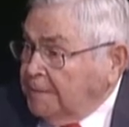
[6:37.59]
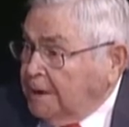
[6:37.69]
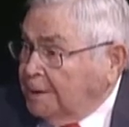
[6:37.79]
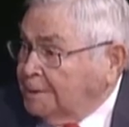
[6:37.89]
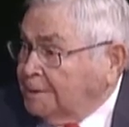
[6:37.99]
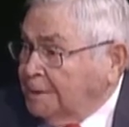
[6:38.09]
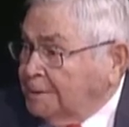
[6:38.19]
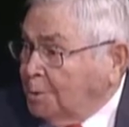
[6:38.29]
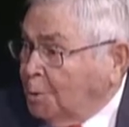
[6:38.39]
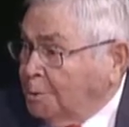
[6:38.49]
And
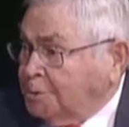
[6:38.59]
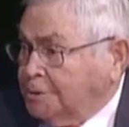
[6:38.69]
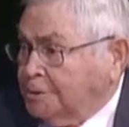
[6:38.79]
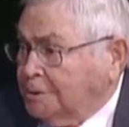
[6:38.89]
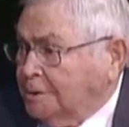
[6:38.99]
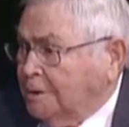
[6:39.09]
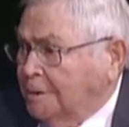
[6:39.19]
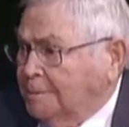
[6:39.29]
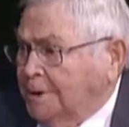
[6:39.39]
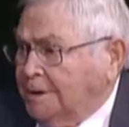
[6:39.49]
horses,
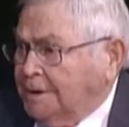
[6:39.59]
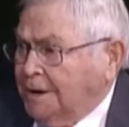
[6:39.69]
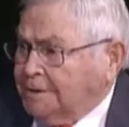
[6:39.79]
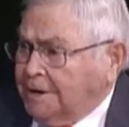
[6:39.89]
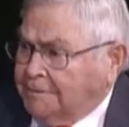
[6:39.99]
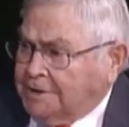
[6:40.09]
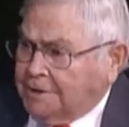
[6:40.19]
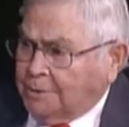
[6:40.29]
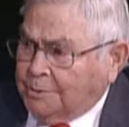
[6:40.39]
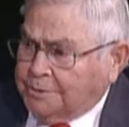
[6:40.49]
oh my gosh, I've
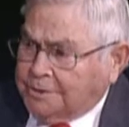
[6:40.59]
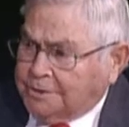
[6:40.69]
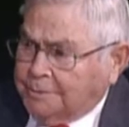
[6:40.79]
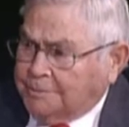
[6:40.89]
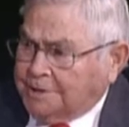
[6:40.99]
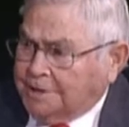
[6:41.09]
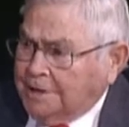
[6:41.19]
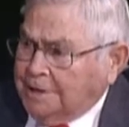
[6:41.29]
seen horses that